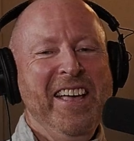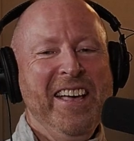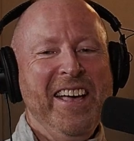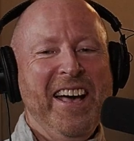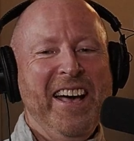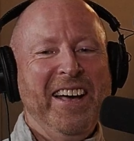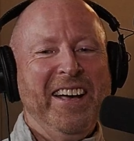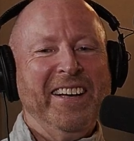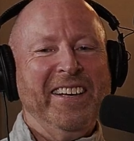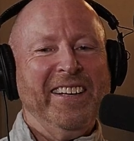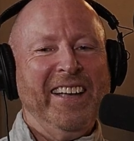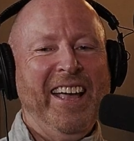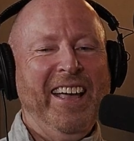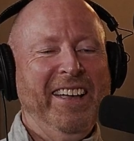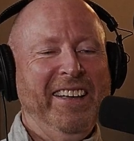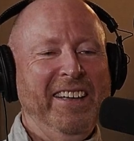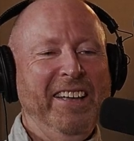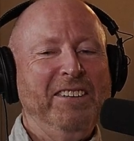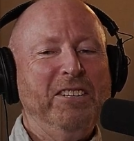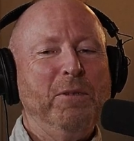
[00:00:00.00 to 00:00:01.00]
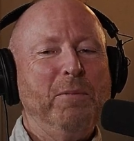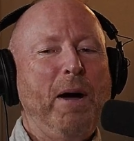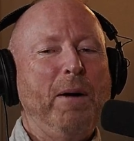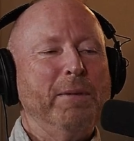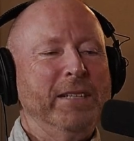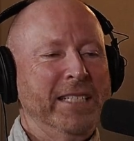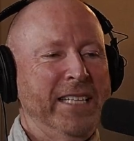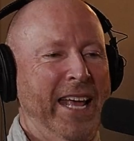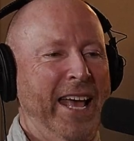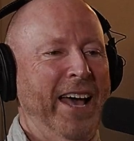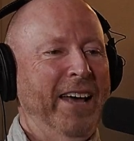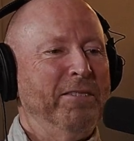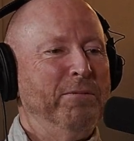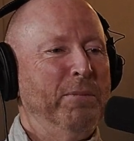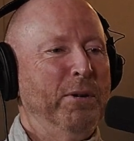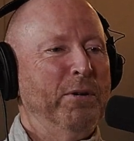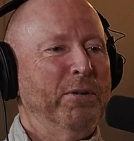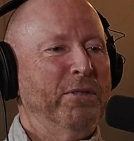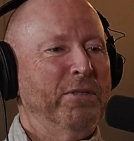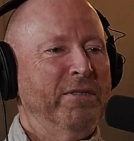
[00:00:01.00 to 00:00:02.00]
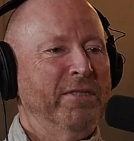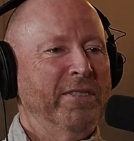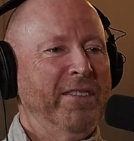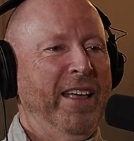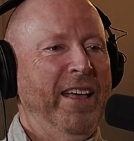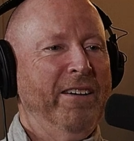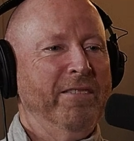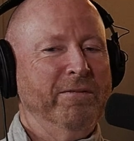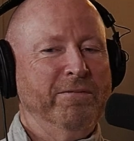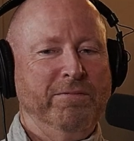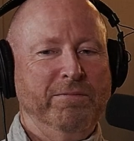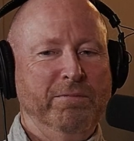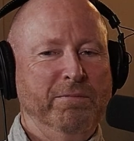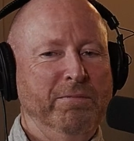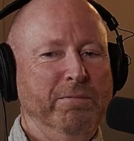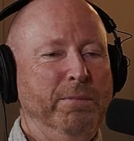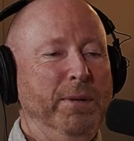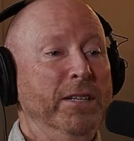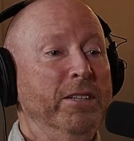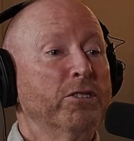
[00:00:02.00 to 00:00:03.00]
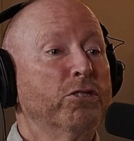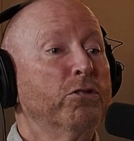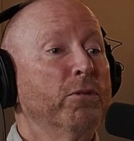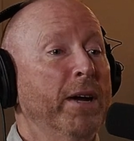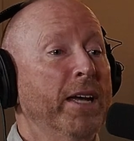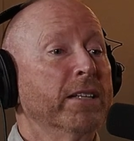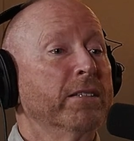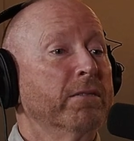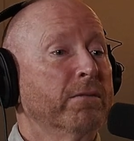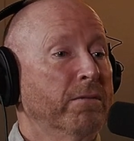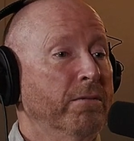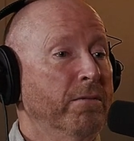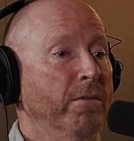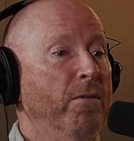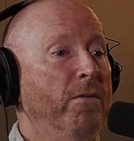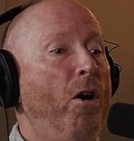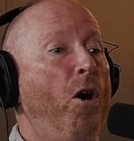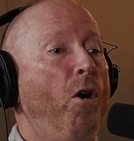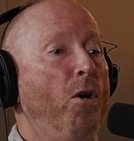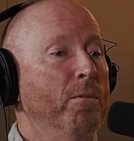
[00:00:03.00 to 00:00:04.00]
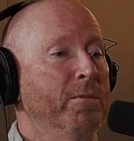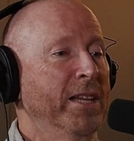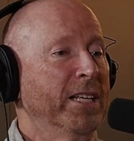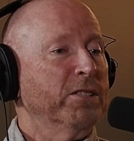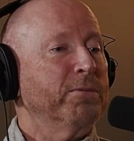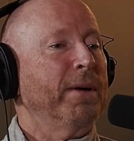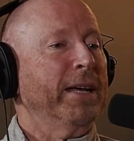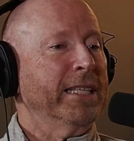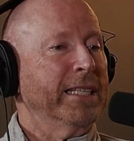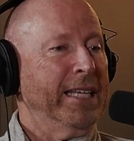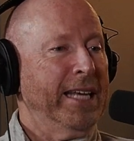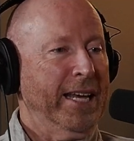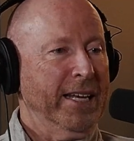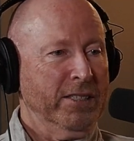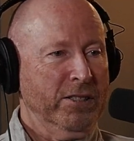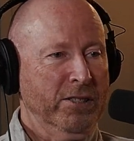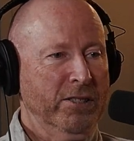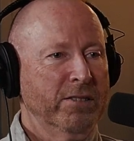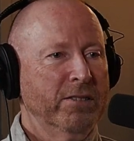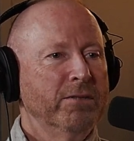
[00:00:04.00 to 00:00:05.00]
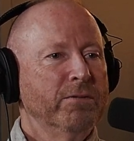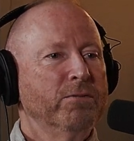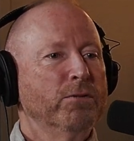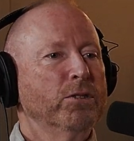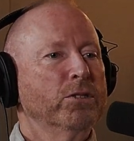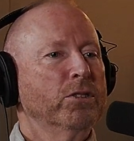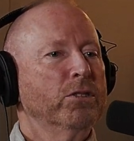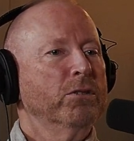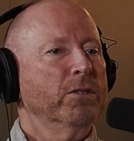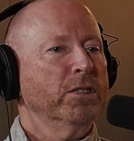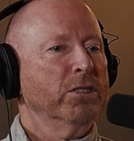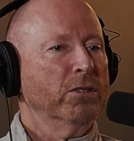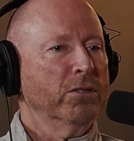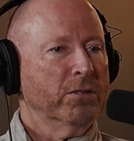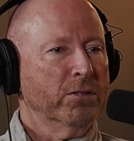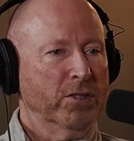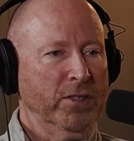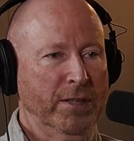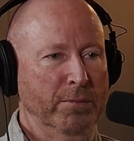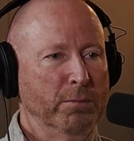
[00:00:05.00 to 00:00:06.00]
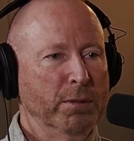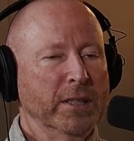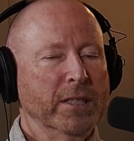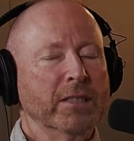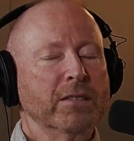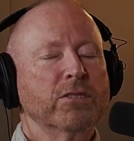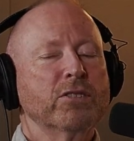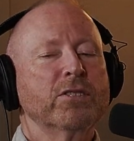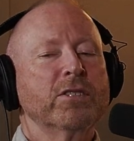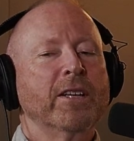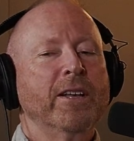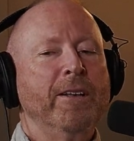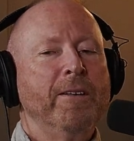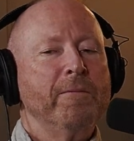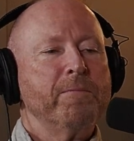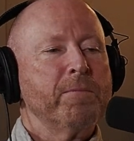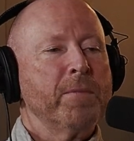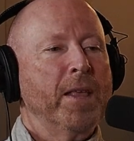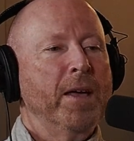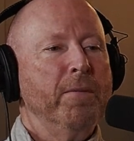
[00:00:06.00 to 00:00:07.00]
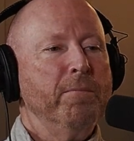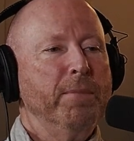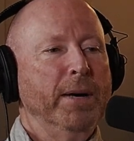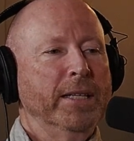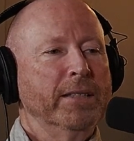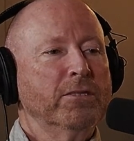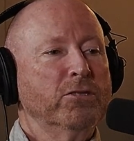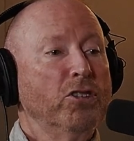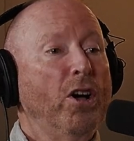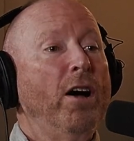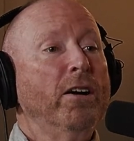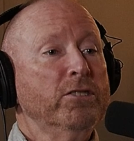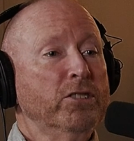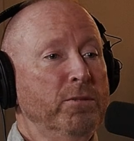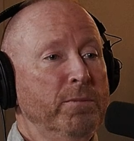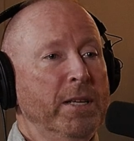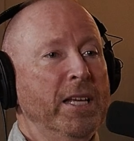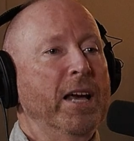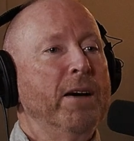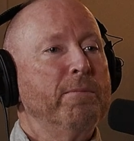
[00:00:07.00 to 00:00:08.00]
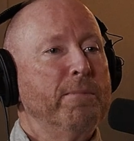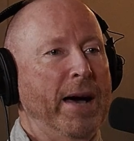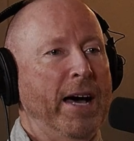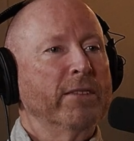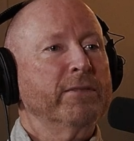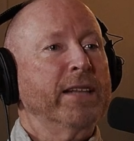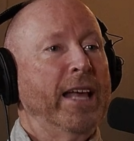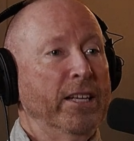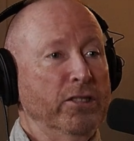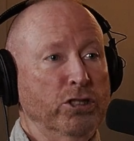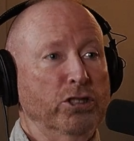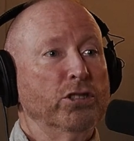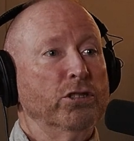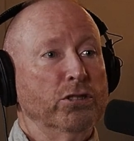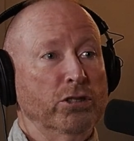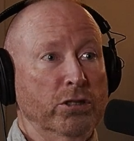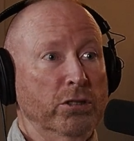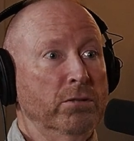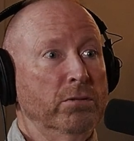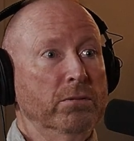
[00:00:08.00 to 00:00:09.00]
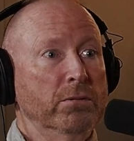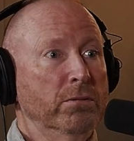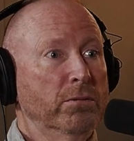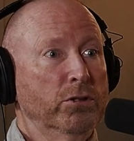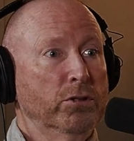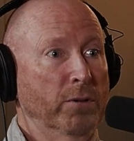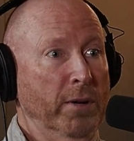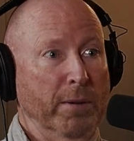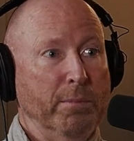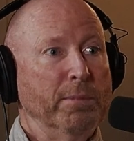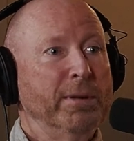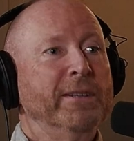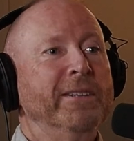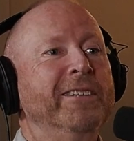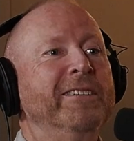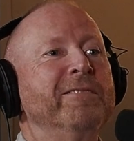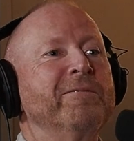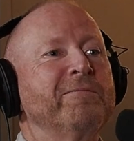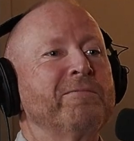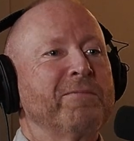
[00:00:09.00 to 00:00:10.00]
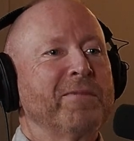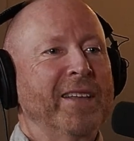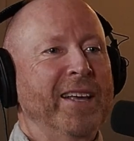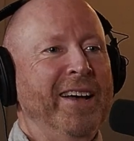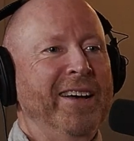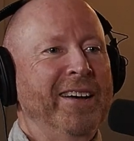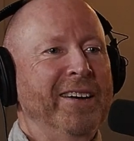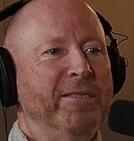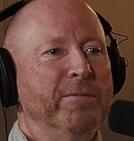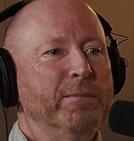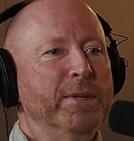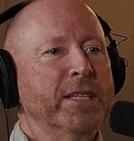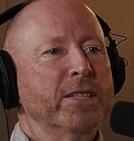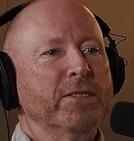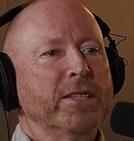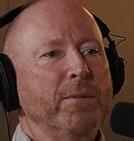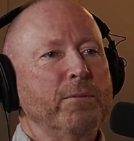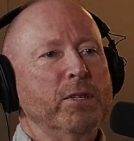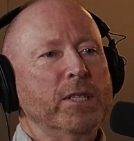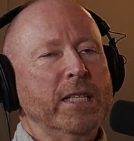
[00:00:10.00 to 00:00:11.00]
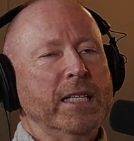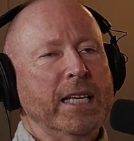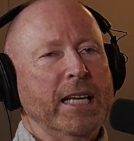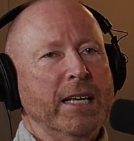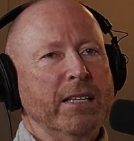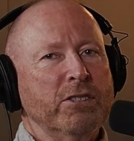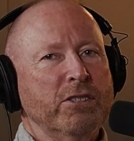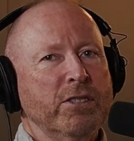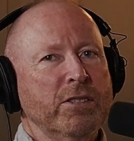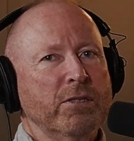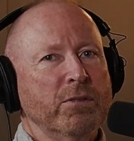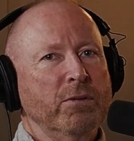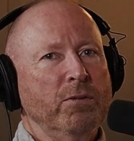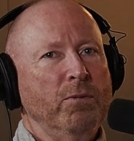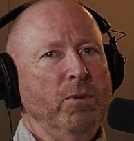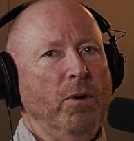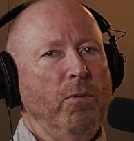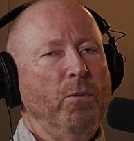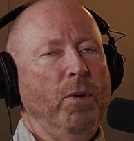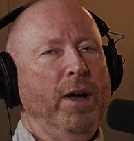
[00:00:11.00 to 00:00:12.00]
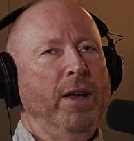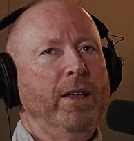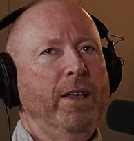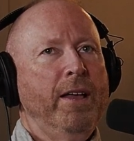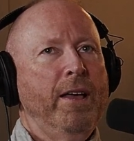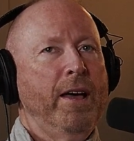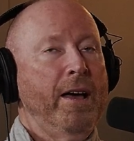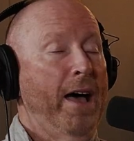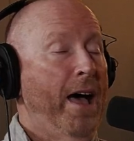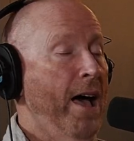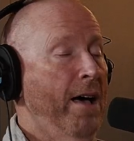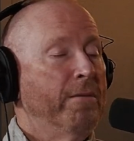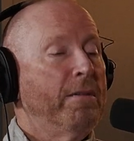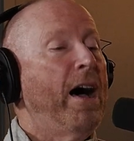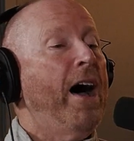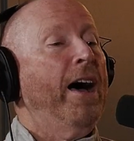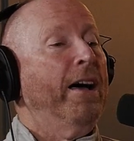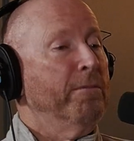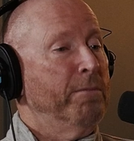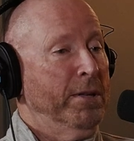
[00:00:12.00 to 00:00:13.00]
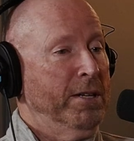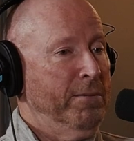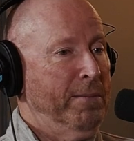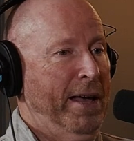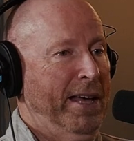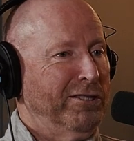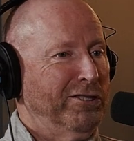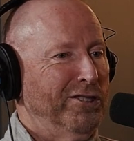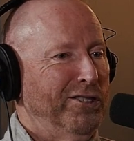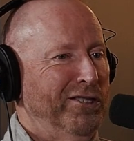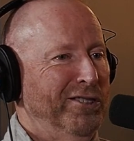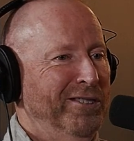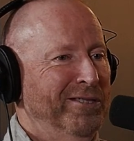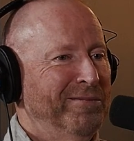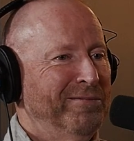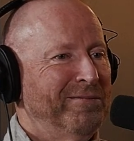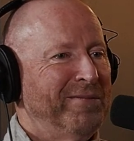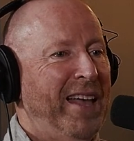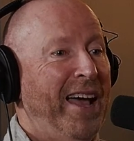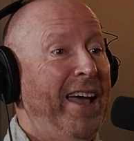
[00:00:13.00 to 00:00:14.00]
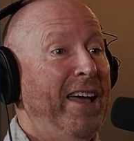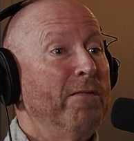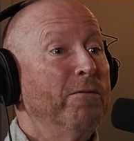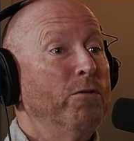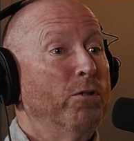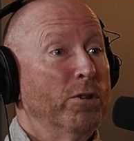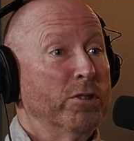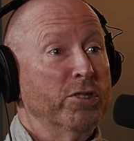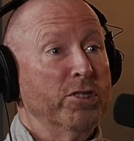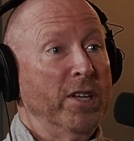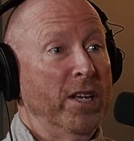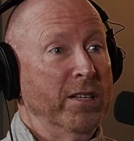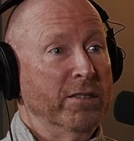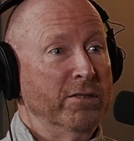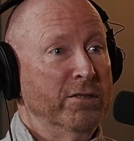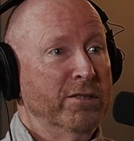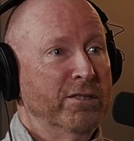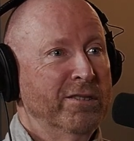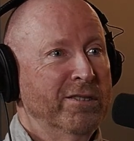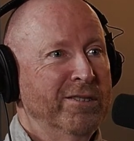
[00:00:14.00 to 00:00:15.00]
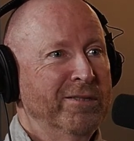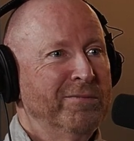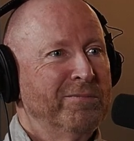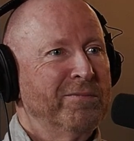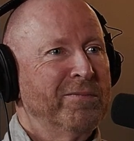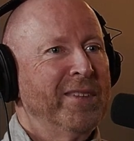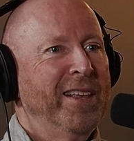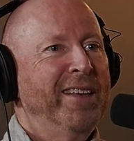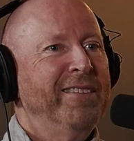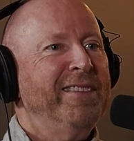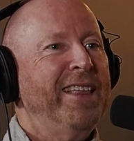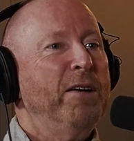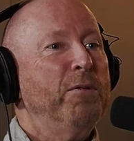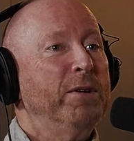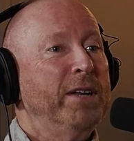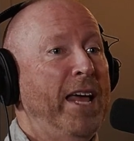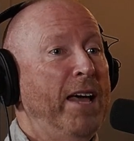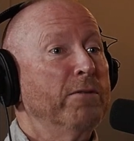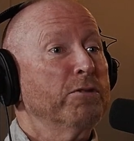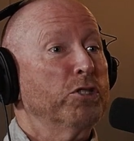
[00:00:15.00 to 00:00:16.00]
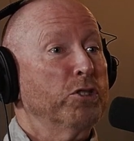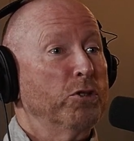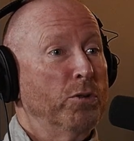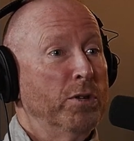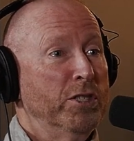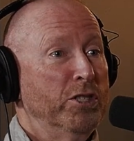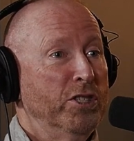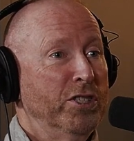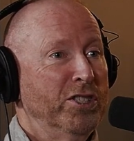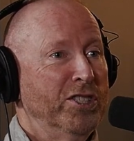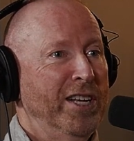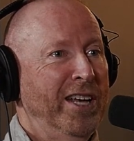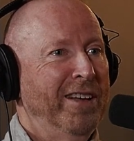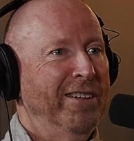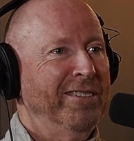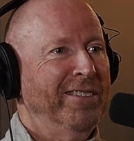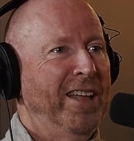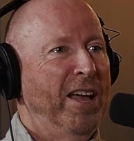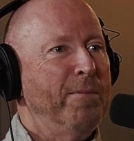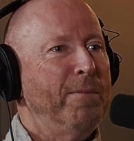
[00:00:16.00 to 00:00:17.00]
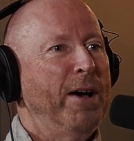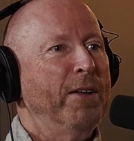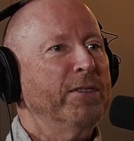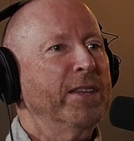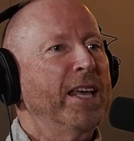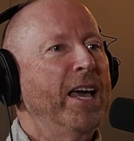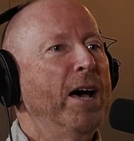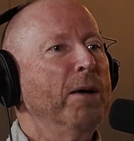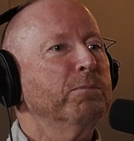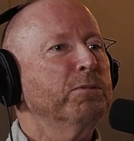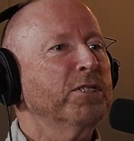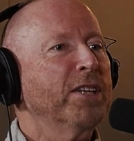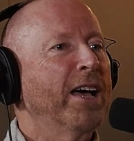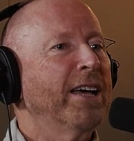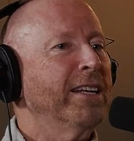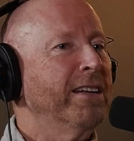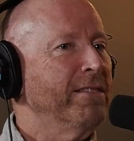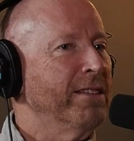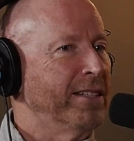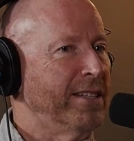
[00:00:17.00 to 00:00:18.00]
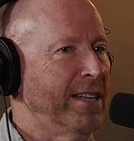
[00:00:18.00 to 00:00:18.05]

uh, and your mom and dad both have been a great home, that's my guess, yes, for yes. you and your siblings. Yes. But talk to me about that church trip. Yeah. Uh, because I'm going to guess, I've been a pastor. Mm-hmm. I have four sons. They would have stories to tell about the upside and the